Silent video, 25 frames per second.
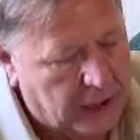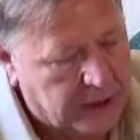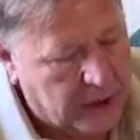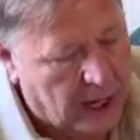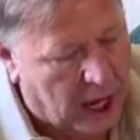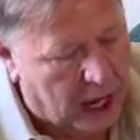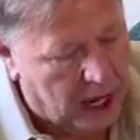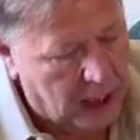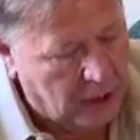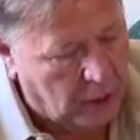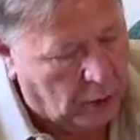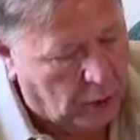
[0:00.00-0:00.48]

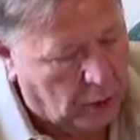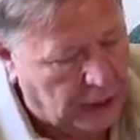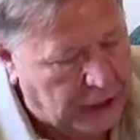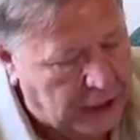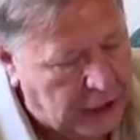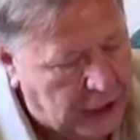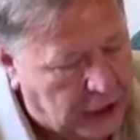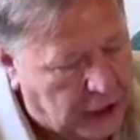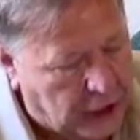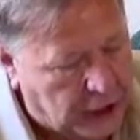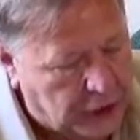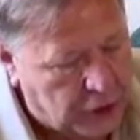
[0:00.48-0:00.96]
not
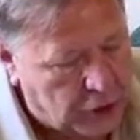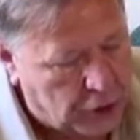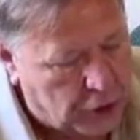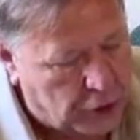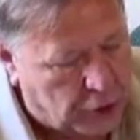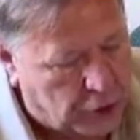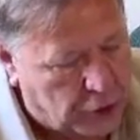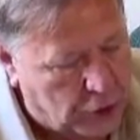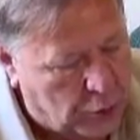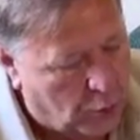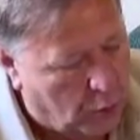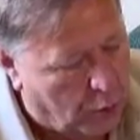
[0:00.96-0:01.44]
only can
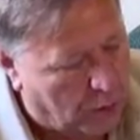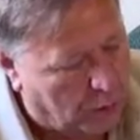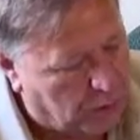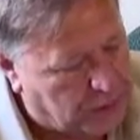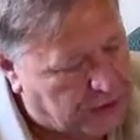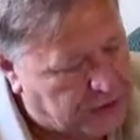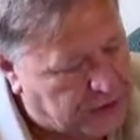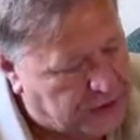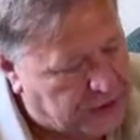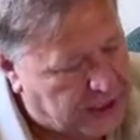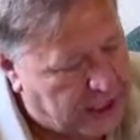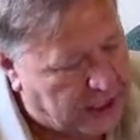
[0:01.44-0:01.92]
you do what
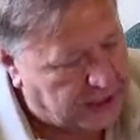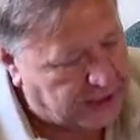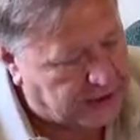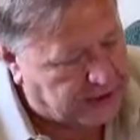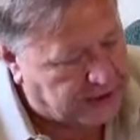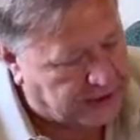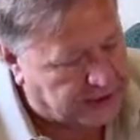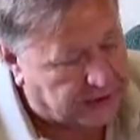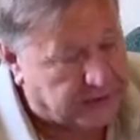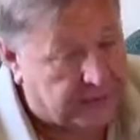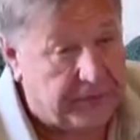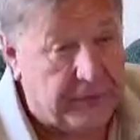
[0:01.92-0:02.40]
was done
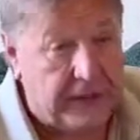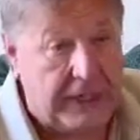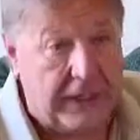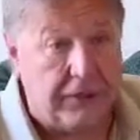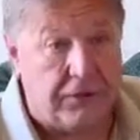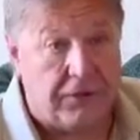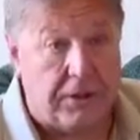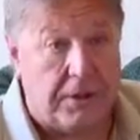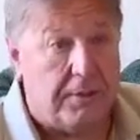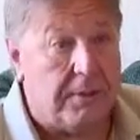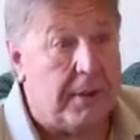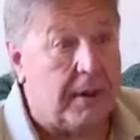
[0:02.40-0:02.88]
to the
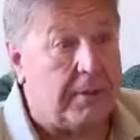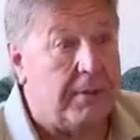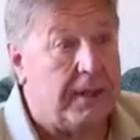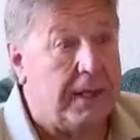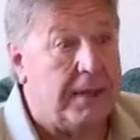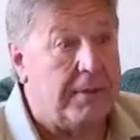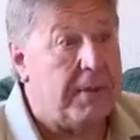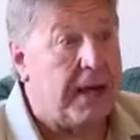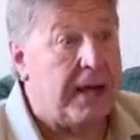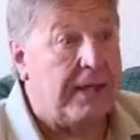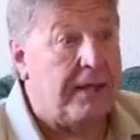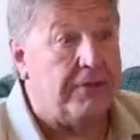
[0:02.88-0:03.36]
fig tree, remember
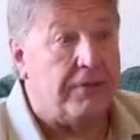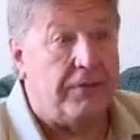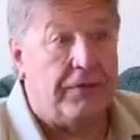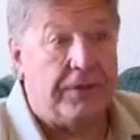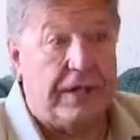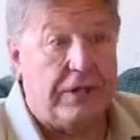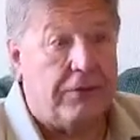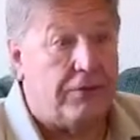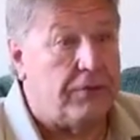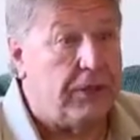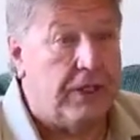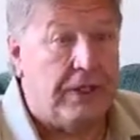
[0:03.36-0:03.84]
they made the
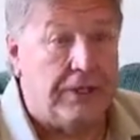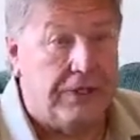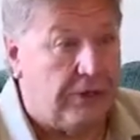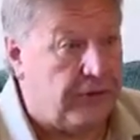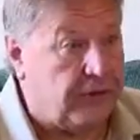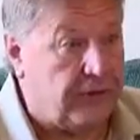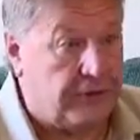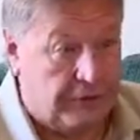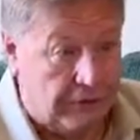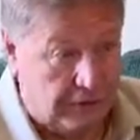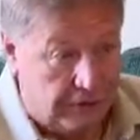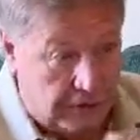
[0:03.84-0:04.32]
fig tree
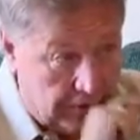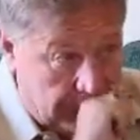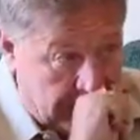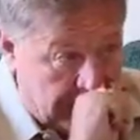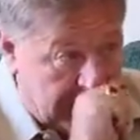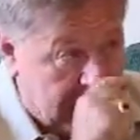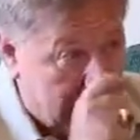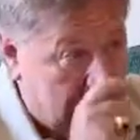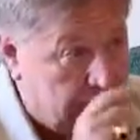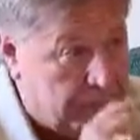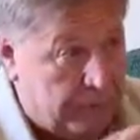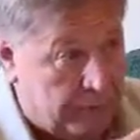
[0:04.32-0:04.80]
just
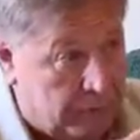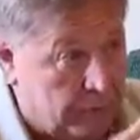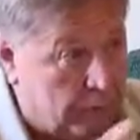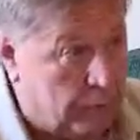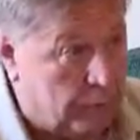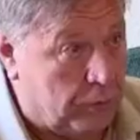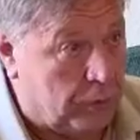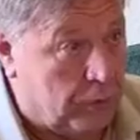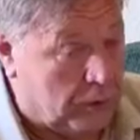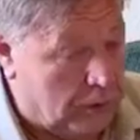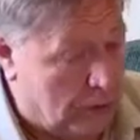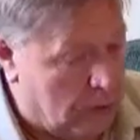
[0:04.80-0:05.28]
kind of
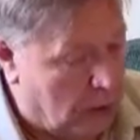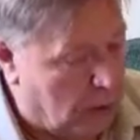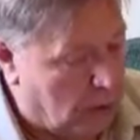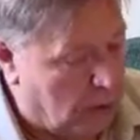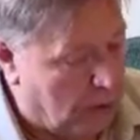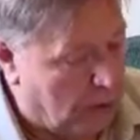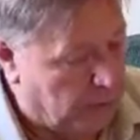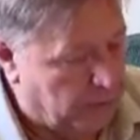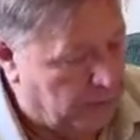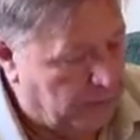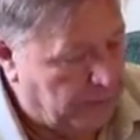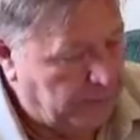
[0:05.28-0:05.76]

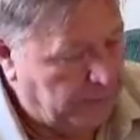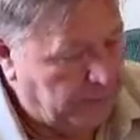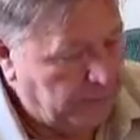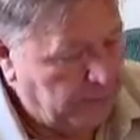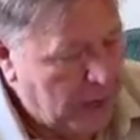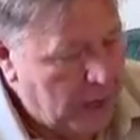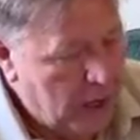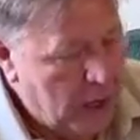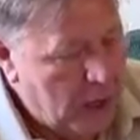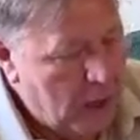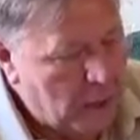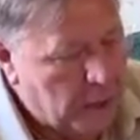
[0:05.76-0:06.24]
go over,
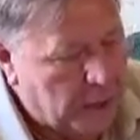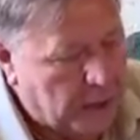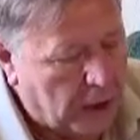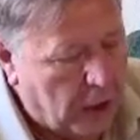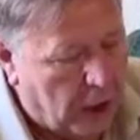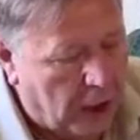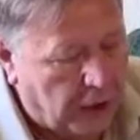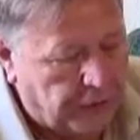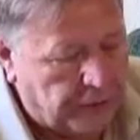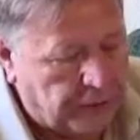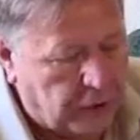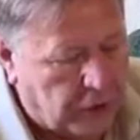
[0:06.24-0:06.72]
but
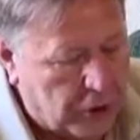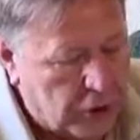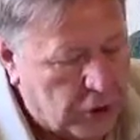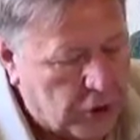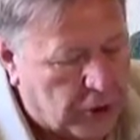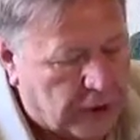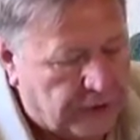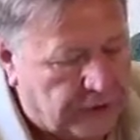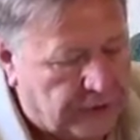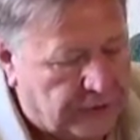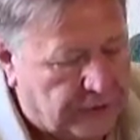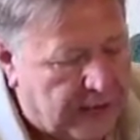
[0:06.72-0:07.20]
also
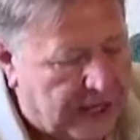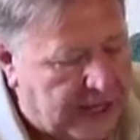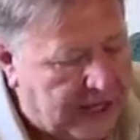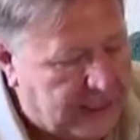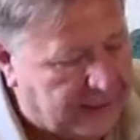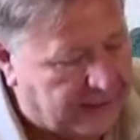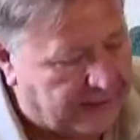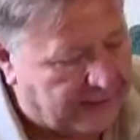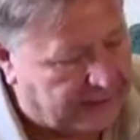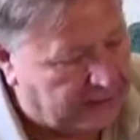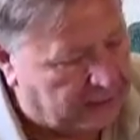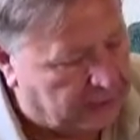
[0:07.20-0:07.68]
you can say
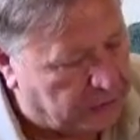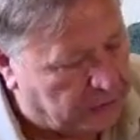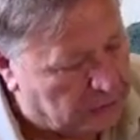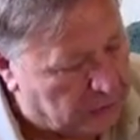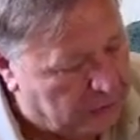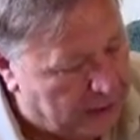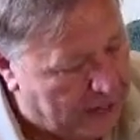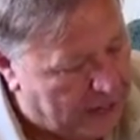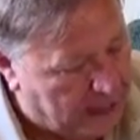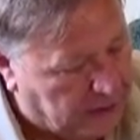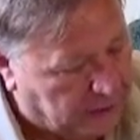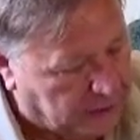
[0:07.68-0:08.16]
to this
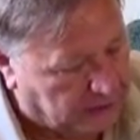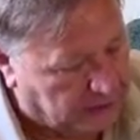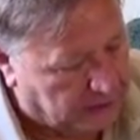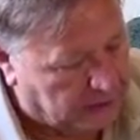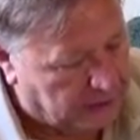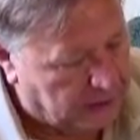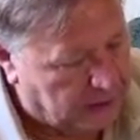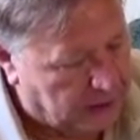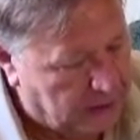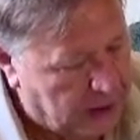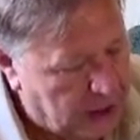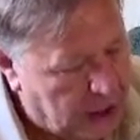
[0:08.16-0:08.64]
mountain,
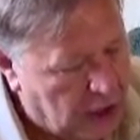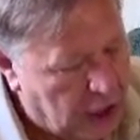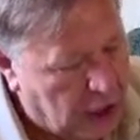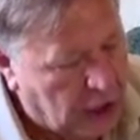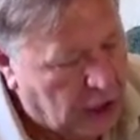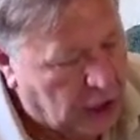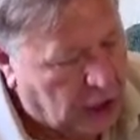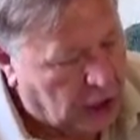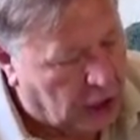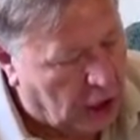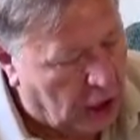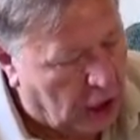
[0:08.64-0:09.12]

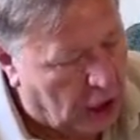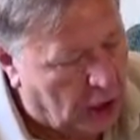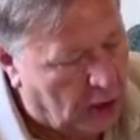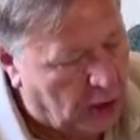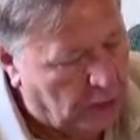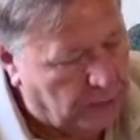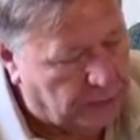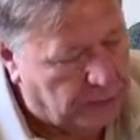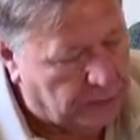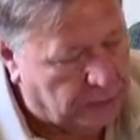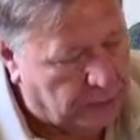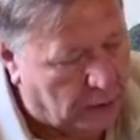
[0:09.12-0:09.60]

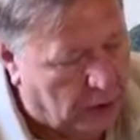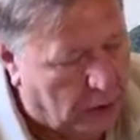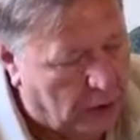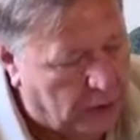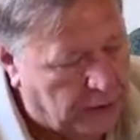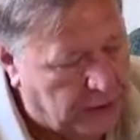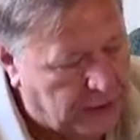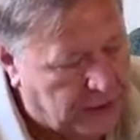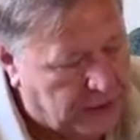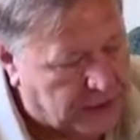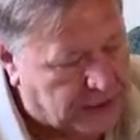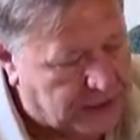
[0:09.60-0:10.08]
go throw
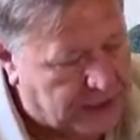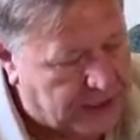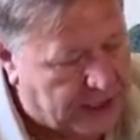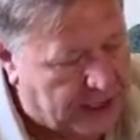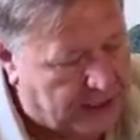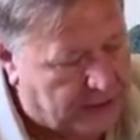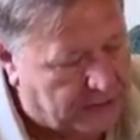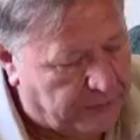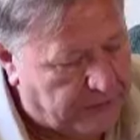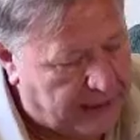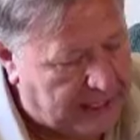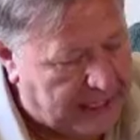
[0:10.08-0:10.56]

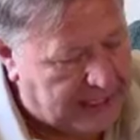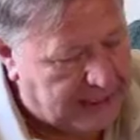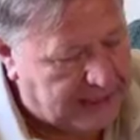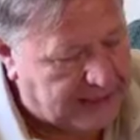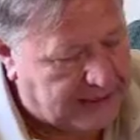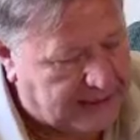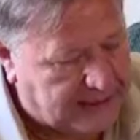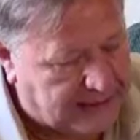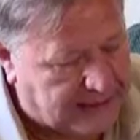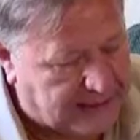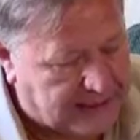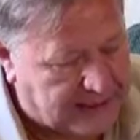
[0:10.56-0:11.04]
yourself
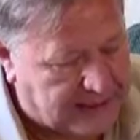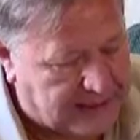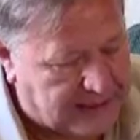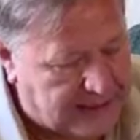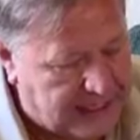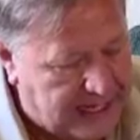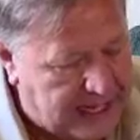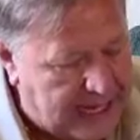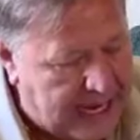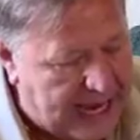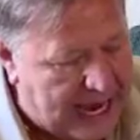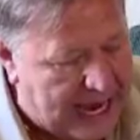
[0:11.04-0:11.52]
into the
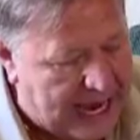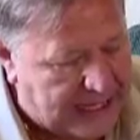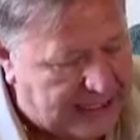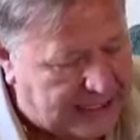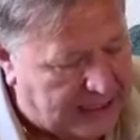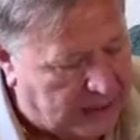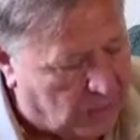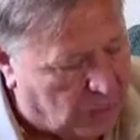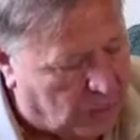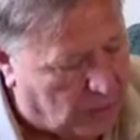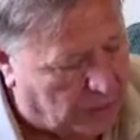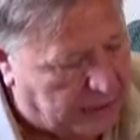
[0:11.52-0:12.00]
sea and
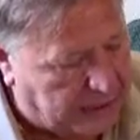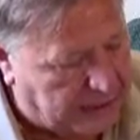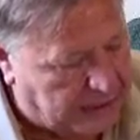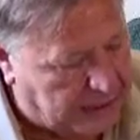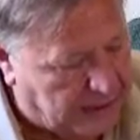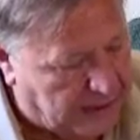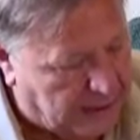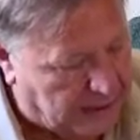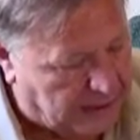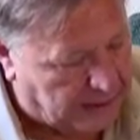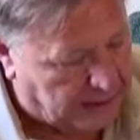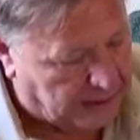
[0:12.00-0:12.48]
it will be
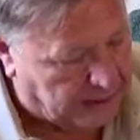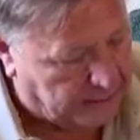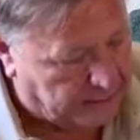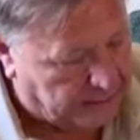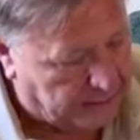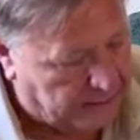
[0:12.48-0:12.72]
done.